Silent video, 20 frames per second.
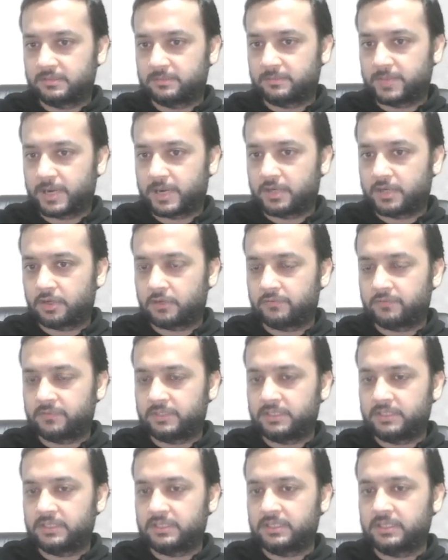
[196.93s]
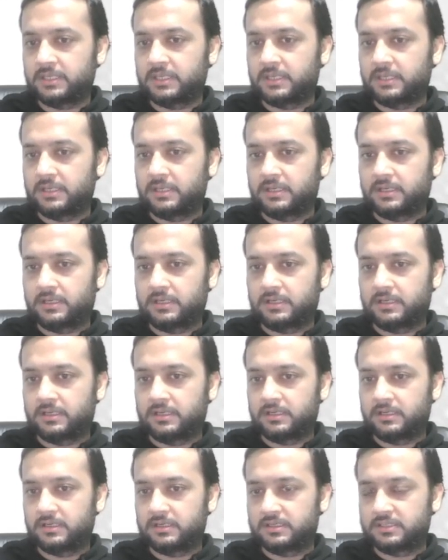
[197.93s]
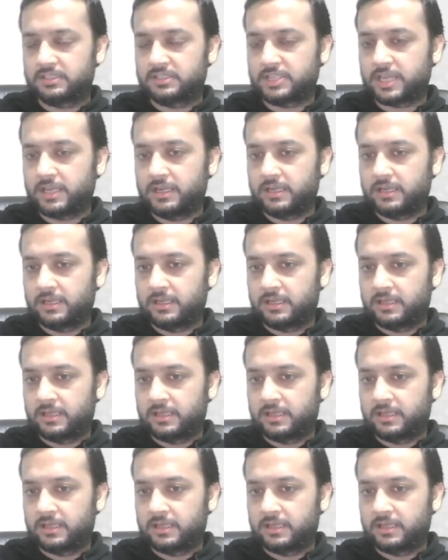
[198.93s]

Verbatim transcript: part of the shell,